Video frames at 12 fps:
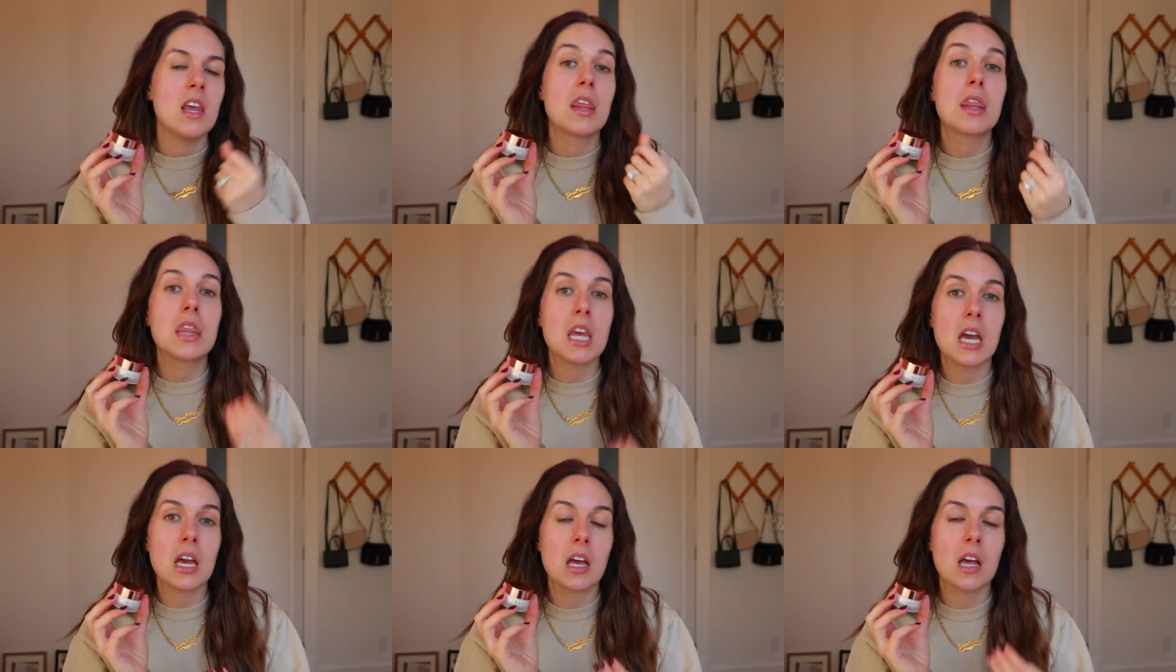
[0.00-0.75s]

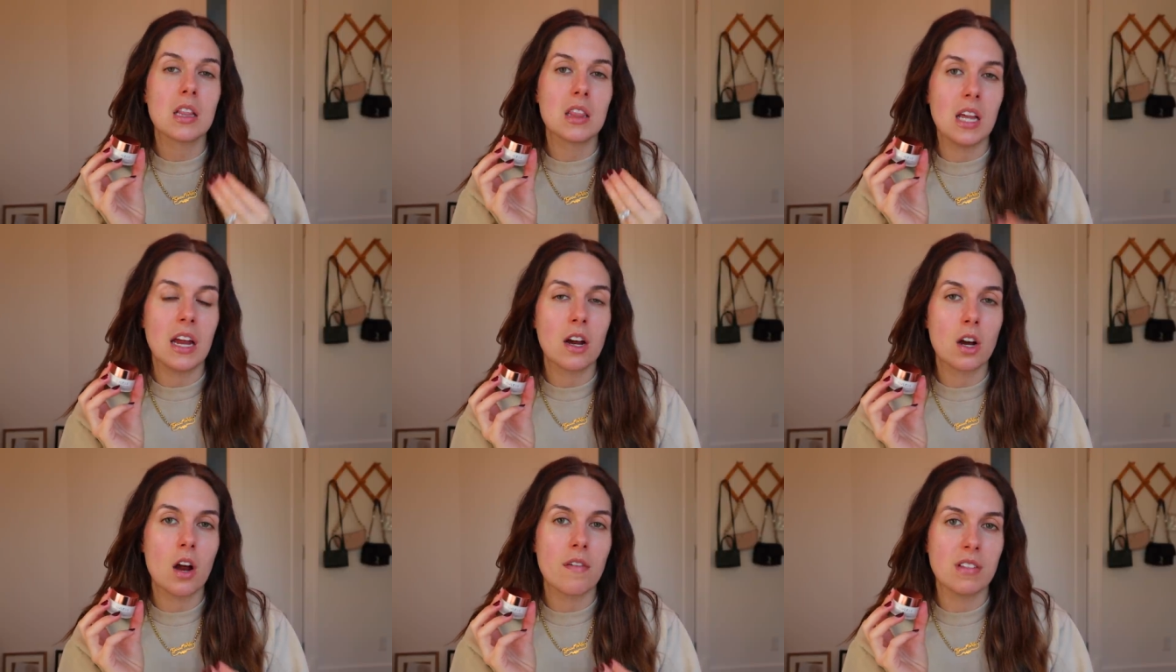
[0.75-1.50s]
thick
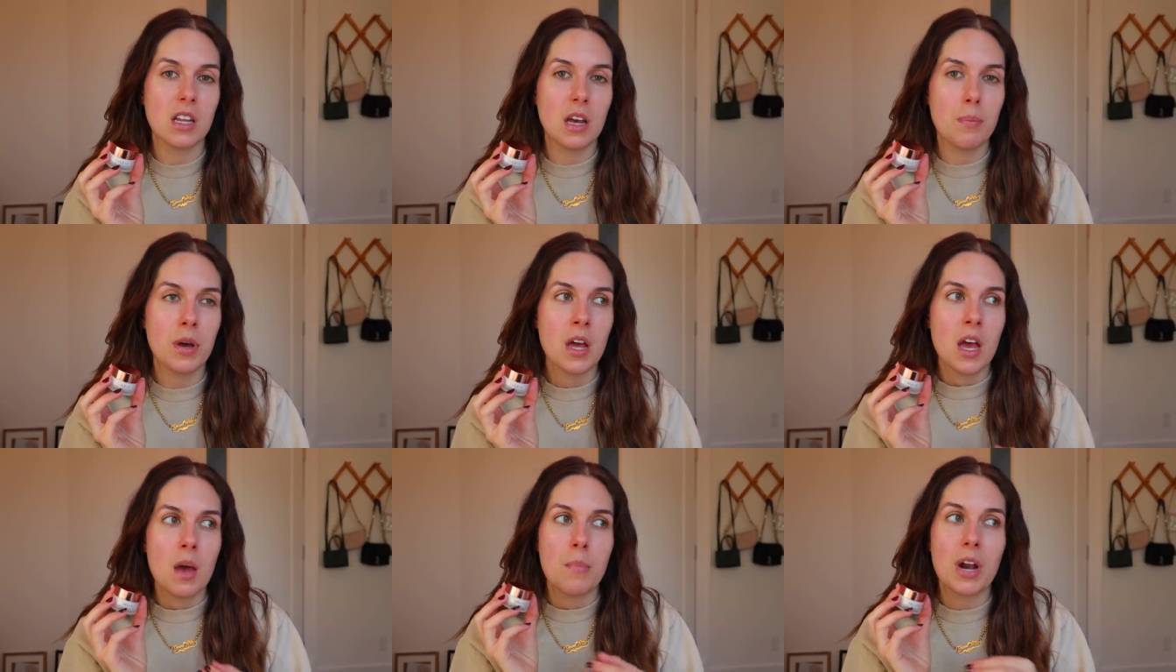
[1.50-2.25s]
layer of lip,
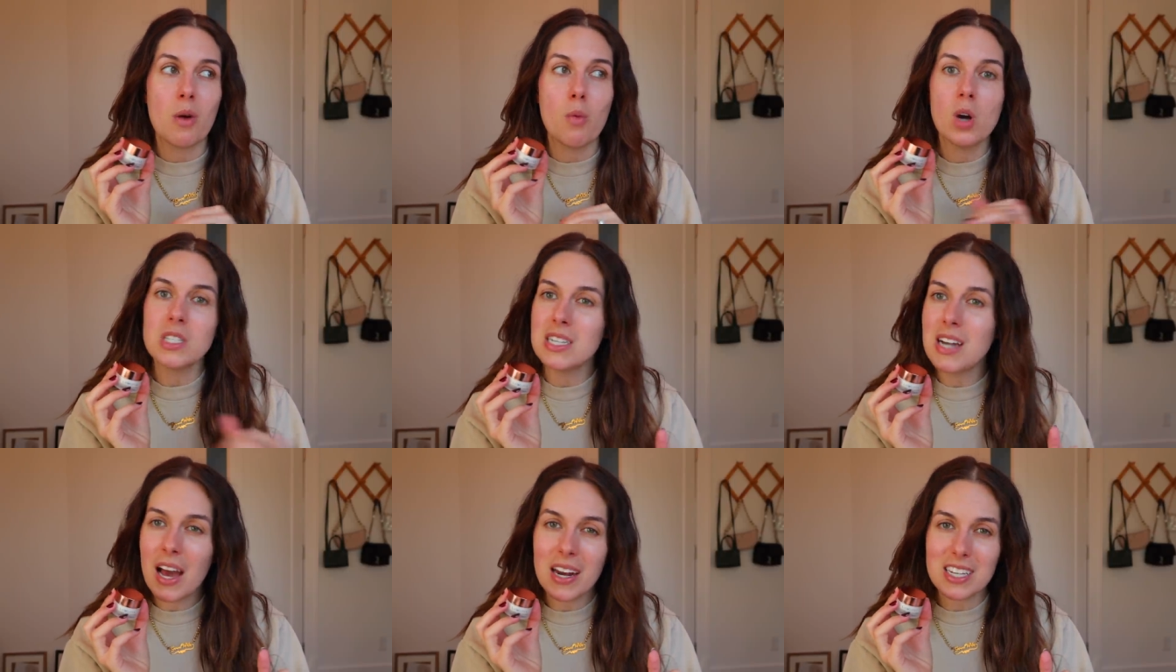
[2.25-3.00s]
but I was
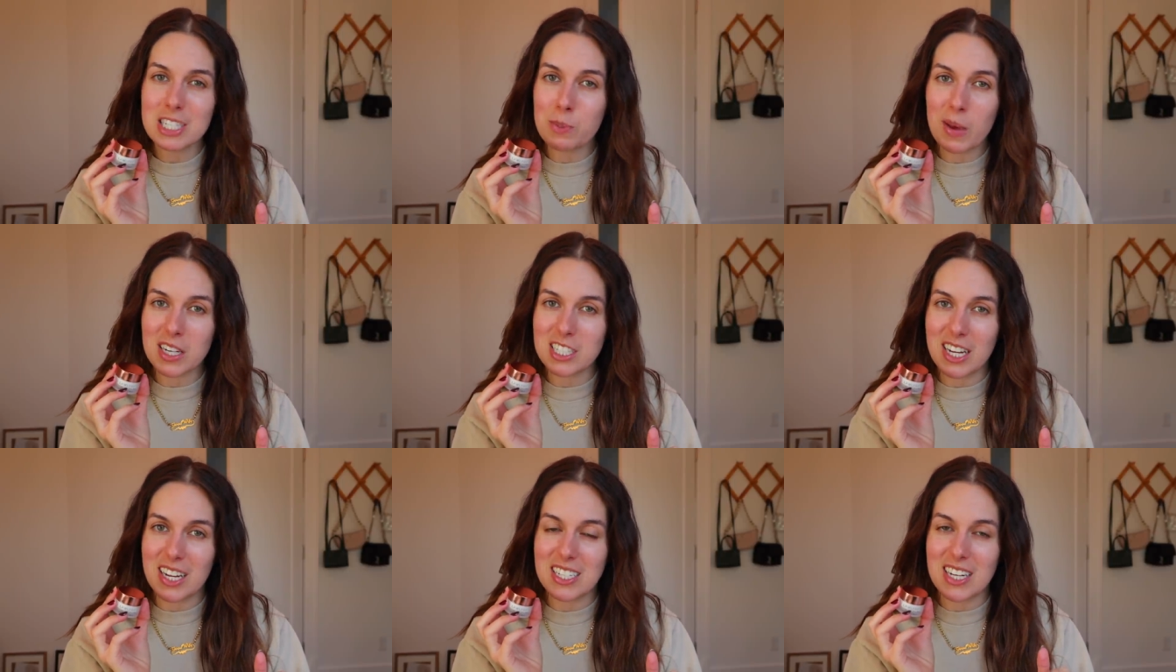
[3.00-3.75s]
not
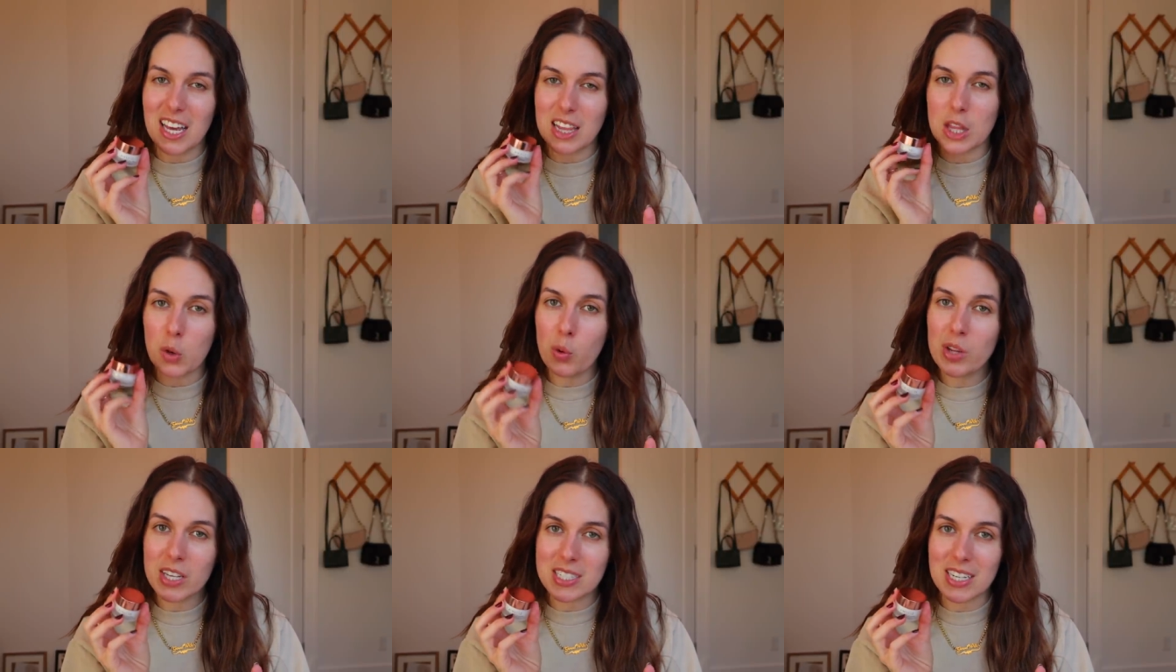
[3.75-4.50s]
expecting to get the
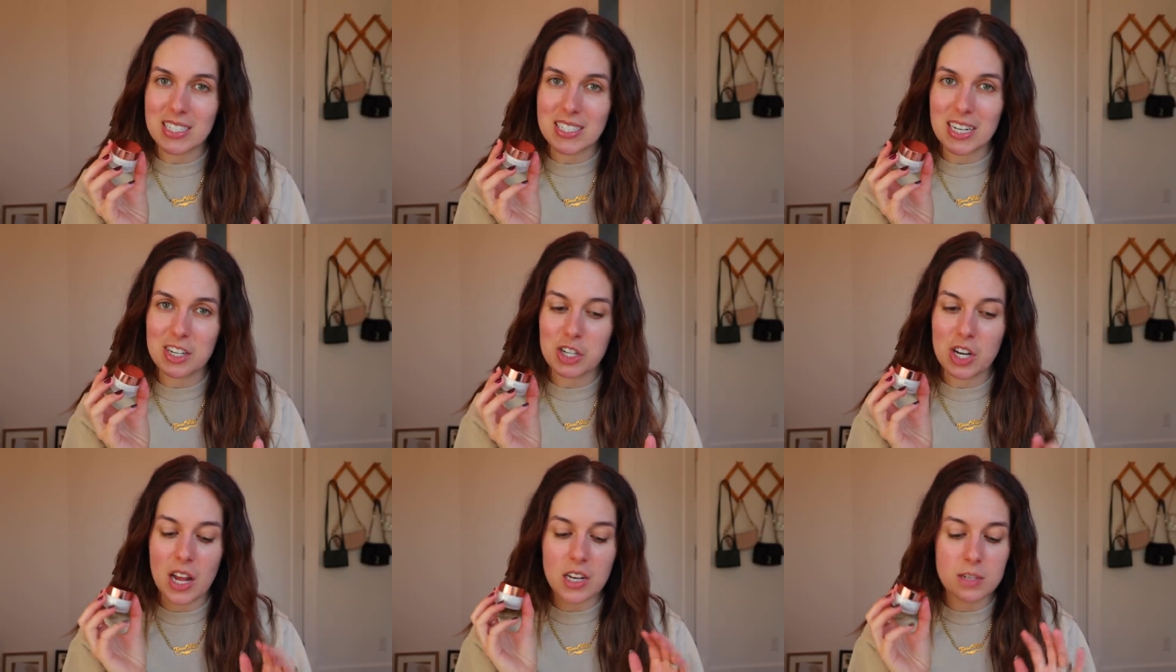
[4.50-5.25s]
cooling
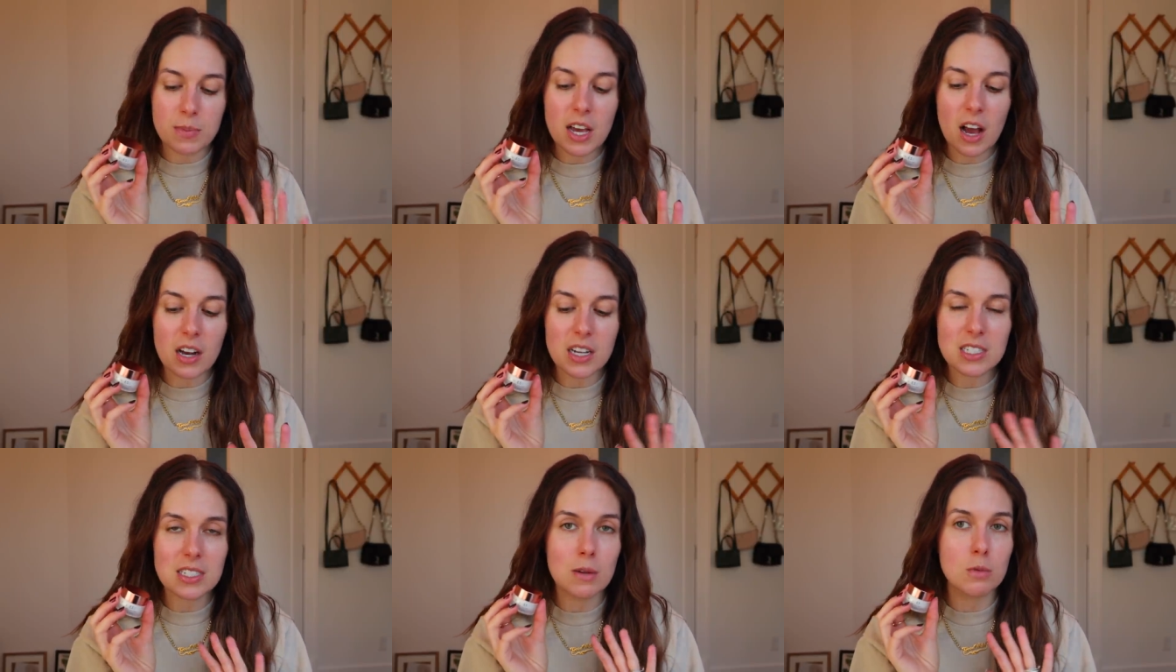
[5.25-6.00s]
sensation. And to be
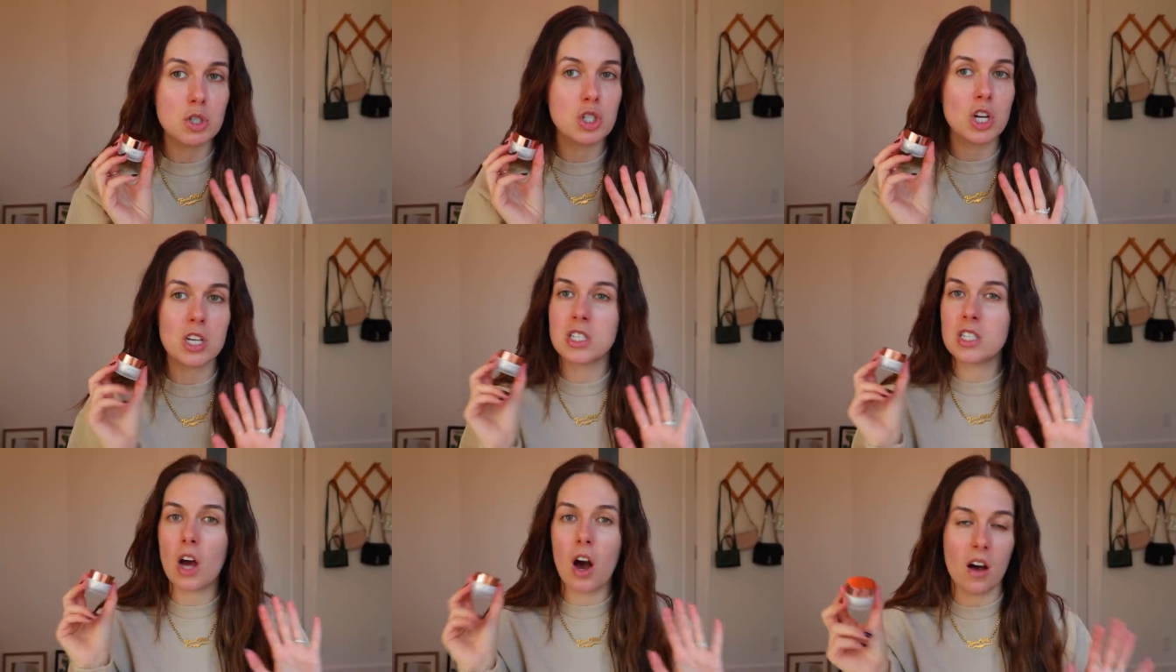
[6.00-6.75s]
honest, it was
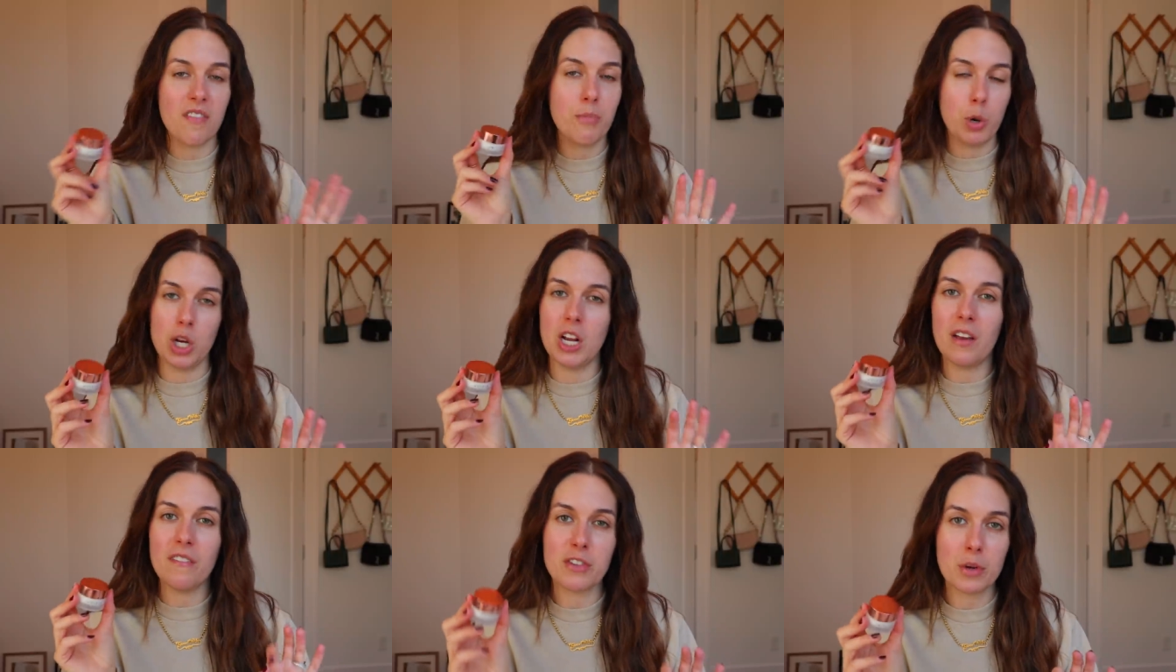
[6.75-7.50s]
just
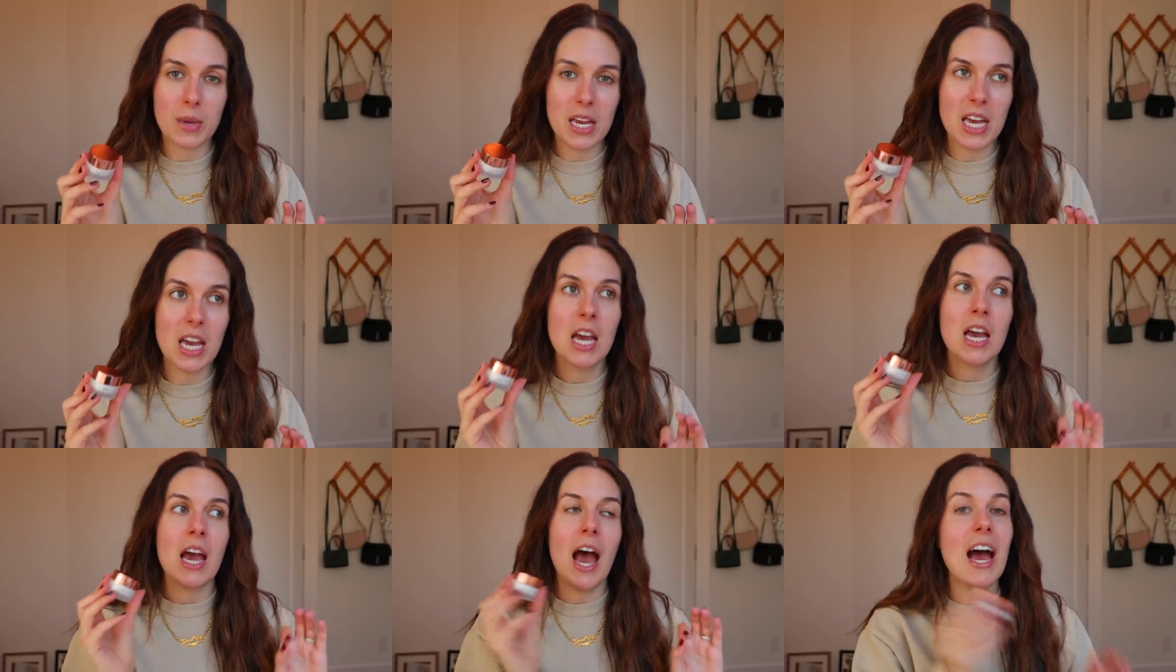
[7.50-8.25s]
off-putting for me
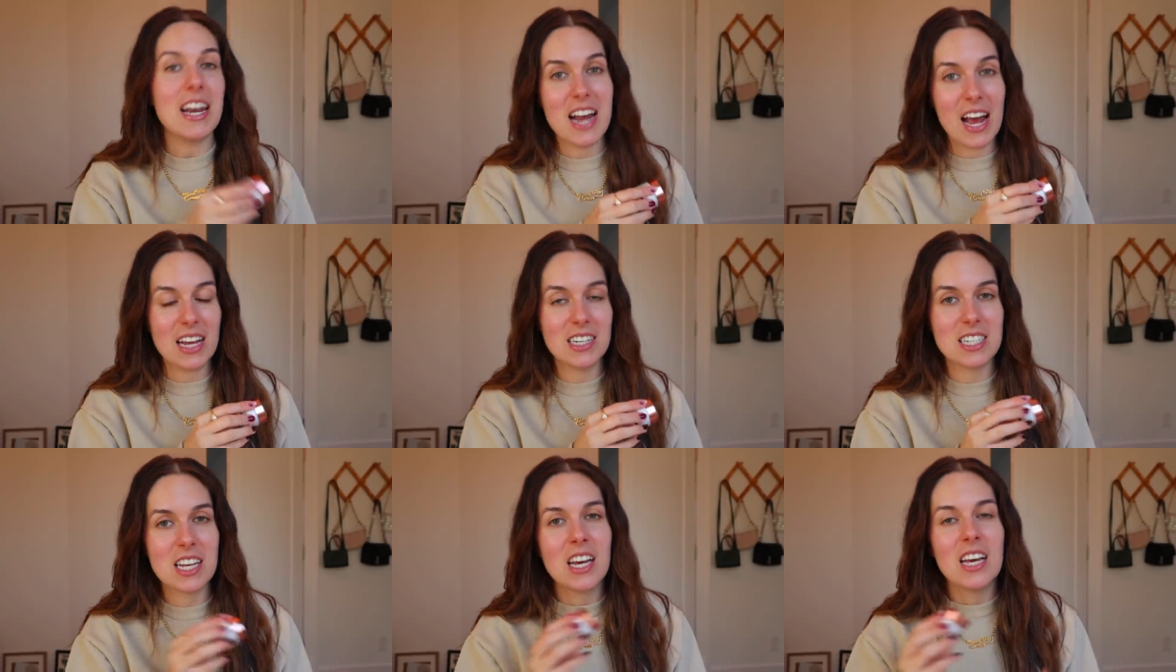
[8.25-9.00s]
at
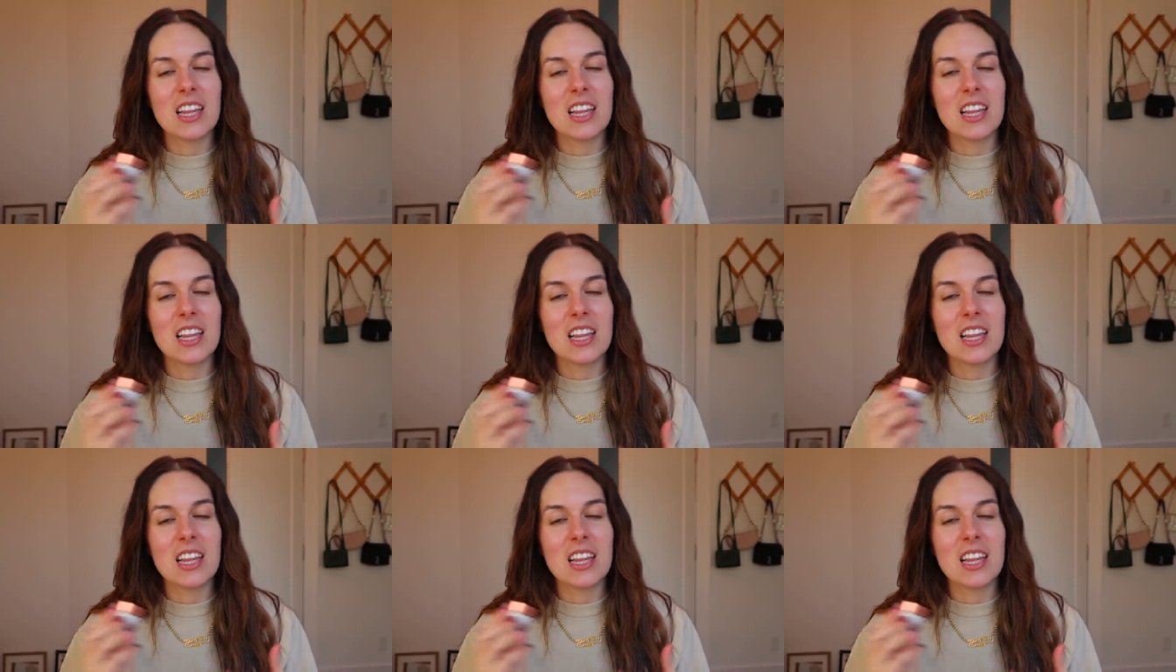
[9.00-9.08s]
night.